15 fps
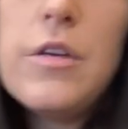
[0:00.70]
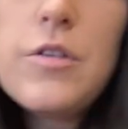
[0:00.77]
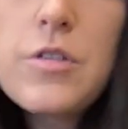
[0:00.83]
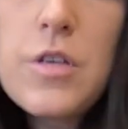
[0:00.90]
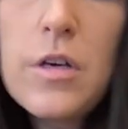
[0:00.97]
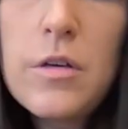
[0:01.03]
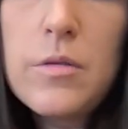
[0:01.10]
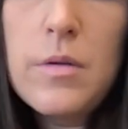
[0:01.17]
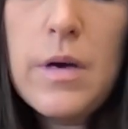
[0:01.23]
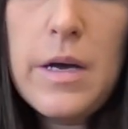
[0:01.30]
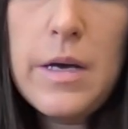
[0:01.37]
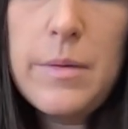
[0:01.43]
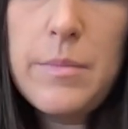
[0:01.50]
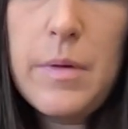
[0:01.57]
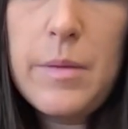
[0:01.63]
So
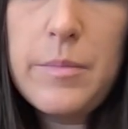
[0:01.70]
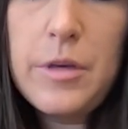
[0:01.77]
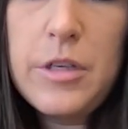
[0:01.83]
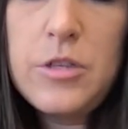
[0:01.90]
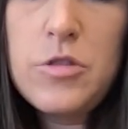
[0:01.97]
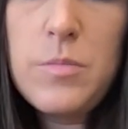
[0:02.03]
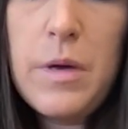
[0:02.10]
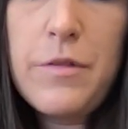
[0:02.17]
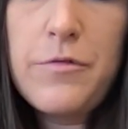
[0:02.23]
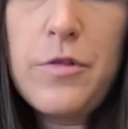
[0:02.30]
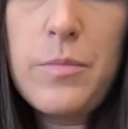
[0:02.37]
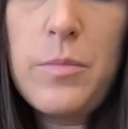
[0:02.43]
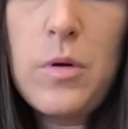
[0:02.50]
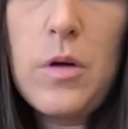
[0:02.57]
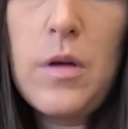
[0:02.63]
I'm gonna do my
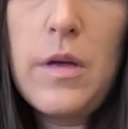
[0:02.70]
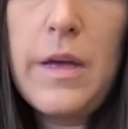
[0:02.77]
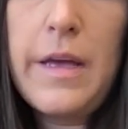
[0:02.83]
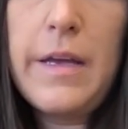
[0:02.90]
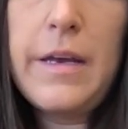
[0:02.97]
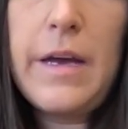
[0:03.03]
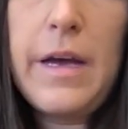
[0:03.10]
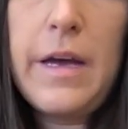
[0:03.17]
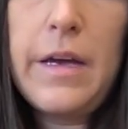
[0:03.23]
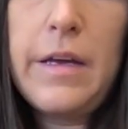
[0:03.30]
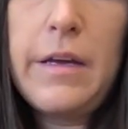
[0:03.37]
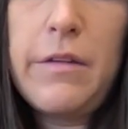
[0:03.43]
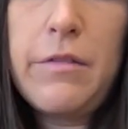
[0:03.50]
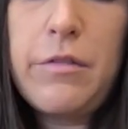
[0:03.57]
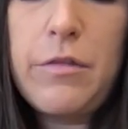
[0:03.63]
football, and
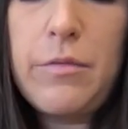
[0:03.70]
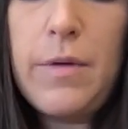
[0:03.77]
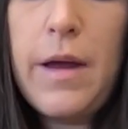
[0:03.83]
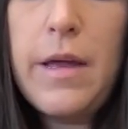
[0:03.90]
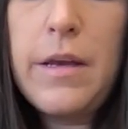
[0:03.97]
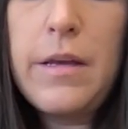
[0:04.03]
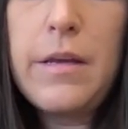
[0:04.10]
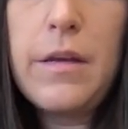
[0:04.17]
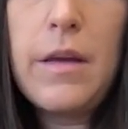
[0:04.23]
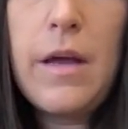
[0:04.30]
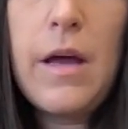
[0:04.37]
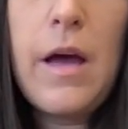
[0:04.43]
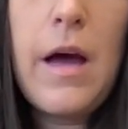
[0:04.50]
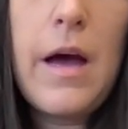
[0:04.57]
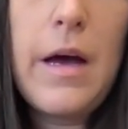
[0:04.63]
I threaded
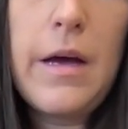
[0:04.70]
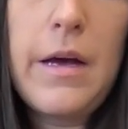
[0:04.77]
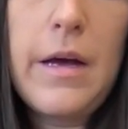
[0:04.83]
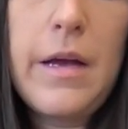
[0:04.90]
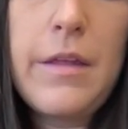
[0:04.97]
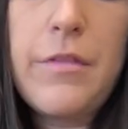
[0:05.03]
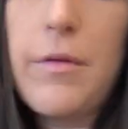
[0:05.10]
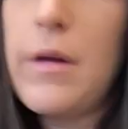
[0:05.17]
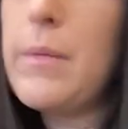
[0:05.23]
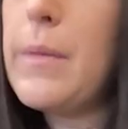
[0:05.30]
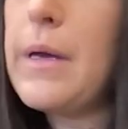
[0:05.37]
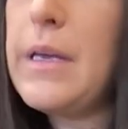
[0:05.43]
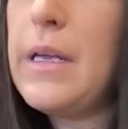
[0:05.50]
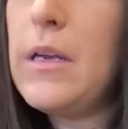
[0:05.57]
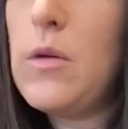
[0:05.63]

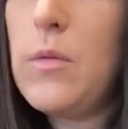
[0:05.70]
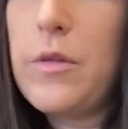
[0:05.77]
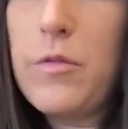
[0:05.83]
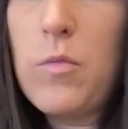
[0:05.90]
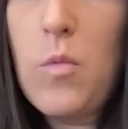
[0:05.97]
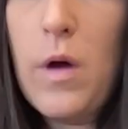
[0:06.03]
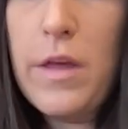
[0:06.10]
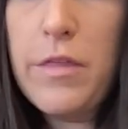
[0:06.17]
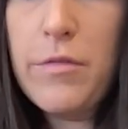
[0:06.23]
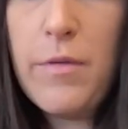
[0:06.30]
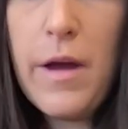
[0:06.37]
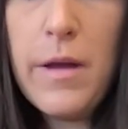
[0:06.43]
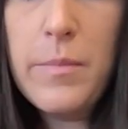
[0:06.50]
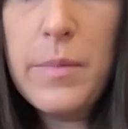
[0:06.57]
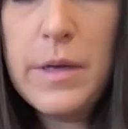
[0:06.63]
my needle with white
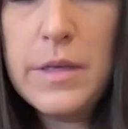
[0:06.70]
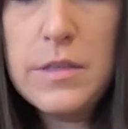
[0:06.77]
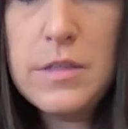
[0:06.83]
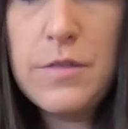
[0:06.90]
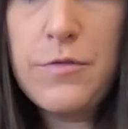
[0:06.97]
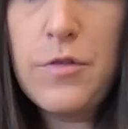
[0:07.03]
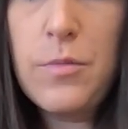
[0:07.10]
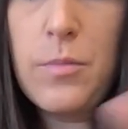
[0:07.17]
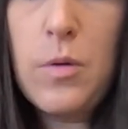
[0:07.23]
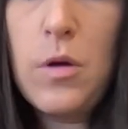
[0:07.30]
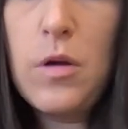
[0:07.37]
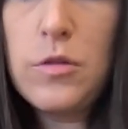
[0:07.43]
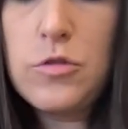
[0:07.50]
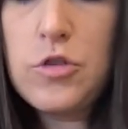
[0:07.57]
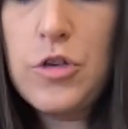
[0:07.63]
thread because the
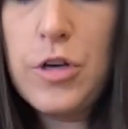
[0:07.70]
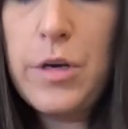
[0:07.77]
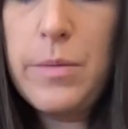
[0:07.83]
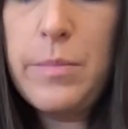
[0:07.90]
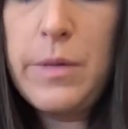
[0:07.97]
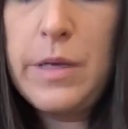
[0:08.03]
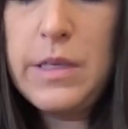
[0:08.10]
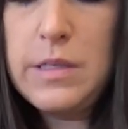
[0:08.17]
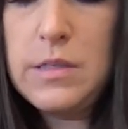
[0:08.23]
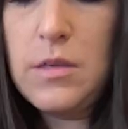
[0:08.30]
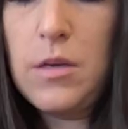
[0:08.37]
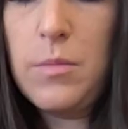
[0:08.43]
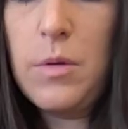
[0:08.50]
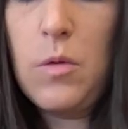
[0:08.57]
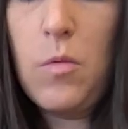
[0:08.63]
football trim is
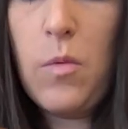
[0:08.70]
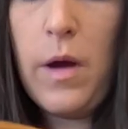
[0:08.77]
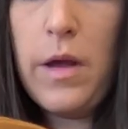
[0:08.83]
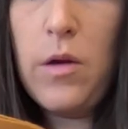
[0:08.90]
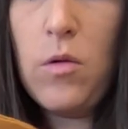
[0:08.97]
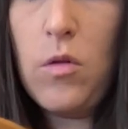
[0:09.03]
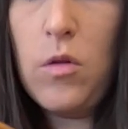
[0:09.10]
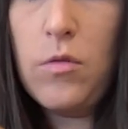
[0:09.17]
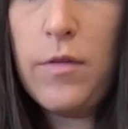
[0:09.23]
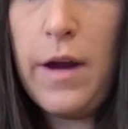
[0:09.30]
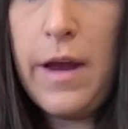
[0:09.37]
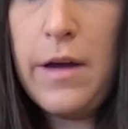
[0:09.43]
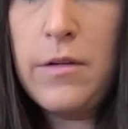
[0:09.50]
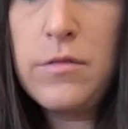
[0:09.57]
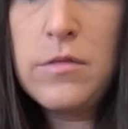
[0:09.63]
gonna be white all
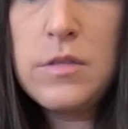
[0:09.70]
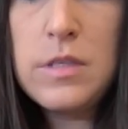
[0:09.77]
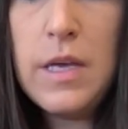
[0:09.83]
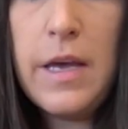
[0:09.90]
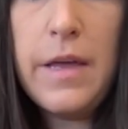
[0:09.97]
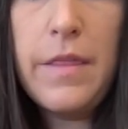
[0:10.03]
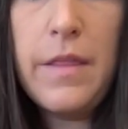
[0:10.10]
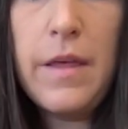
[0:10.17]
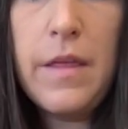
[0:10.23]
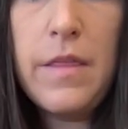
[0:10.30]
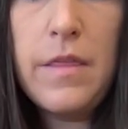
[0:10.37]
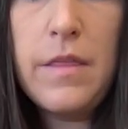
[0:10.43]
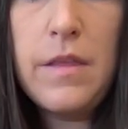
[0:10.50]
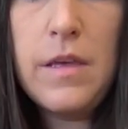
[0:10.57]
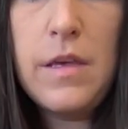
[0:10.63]
around, and
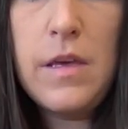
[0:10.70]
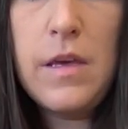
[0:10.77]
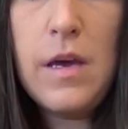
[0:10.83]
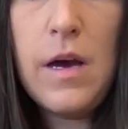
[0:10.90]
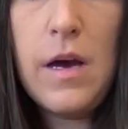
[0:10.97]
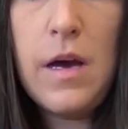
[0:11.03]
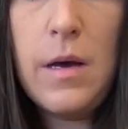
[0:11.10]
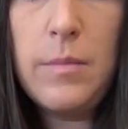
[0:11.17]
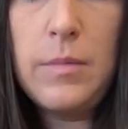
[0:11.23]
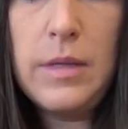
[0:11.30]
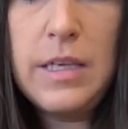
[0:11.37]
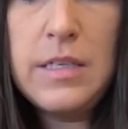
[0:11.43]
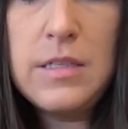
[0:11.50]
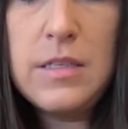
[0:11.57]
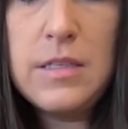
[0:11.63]
then the
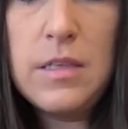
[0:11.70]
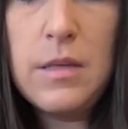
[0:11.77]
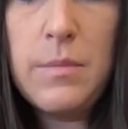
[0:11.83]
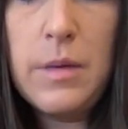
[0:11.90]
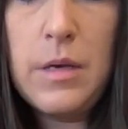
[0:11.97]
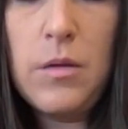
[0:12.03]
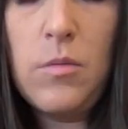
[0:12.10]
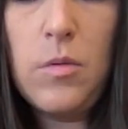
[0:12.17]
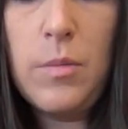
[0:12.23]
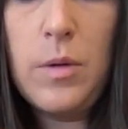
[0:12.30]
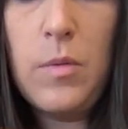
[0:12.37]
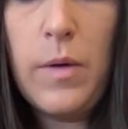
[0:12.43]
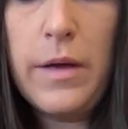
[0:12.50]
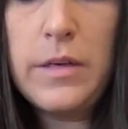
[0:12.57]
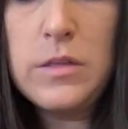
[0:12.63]
laces in the middle will
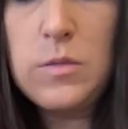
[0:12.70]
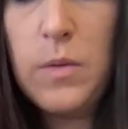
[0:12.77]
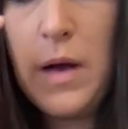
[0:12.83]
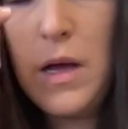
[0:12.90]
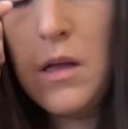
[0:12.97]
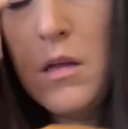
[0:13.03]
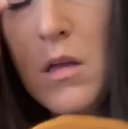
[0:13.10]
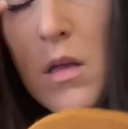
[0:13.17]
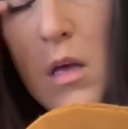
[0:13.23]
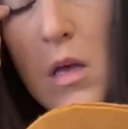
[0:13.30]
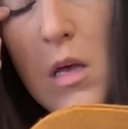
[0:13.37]
be white as well.